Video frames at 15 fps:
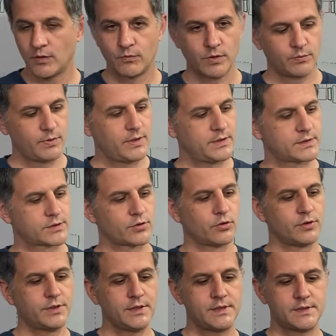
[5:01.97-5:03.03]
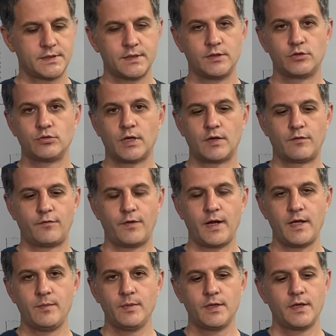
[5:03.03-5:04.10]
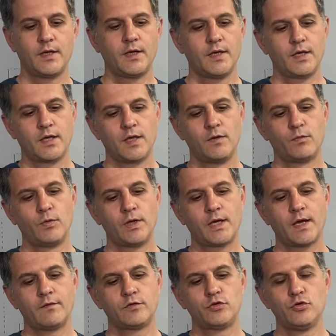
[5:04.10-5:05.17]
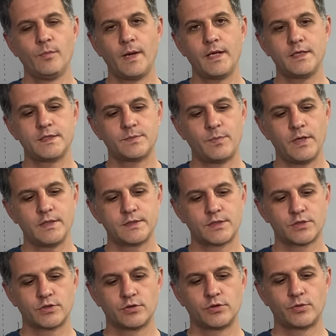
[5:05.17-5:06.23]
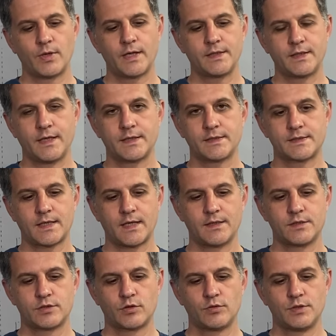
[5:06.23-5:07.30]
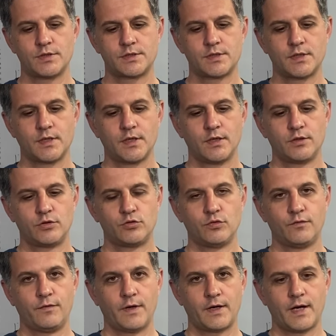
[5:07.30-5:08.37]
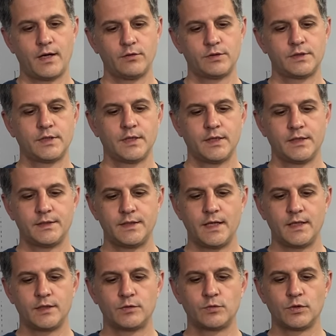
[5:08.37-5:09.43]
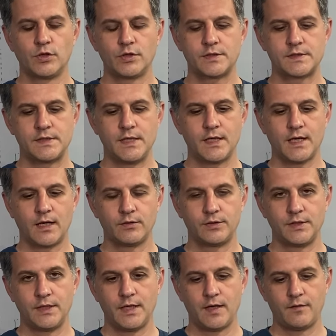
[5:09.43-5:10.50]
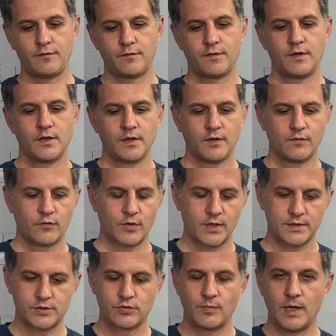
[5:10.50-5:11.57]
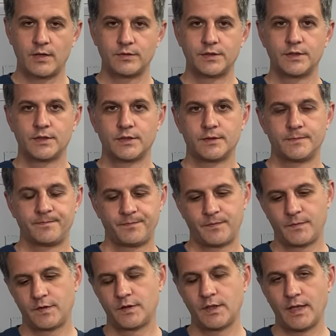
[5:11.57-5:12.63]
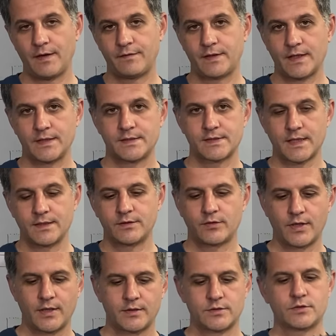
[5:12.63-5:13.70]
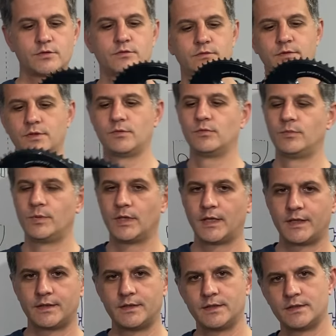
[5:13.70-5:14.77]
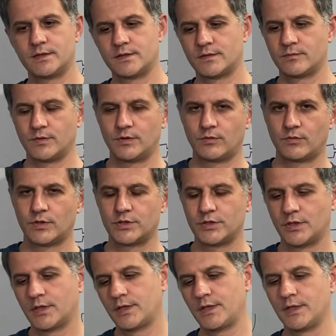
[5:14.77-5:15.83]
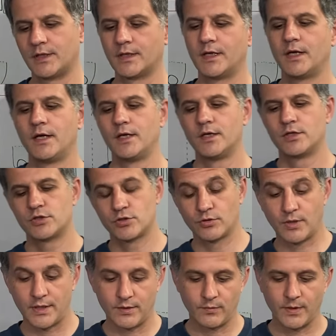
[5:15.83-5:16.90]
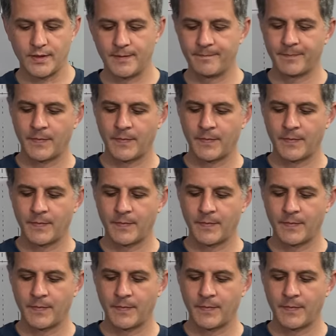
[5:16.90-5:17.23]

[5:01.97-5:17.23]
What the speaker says: when we install this into our frame, if we have too many spacers on the right hand side, so it's too far out, then it will not stick out enough for us to mount the left hand side crank. So it would be like this when you're watching, I think. So anyway,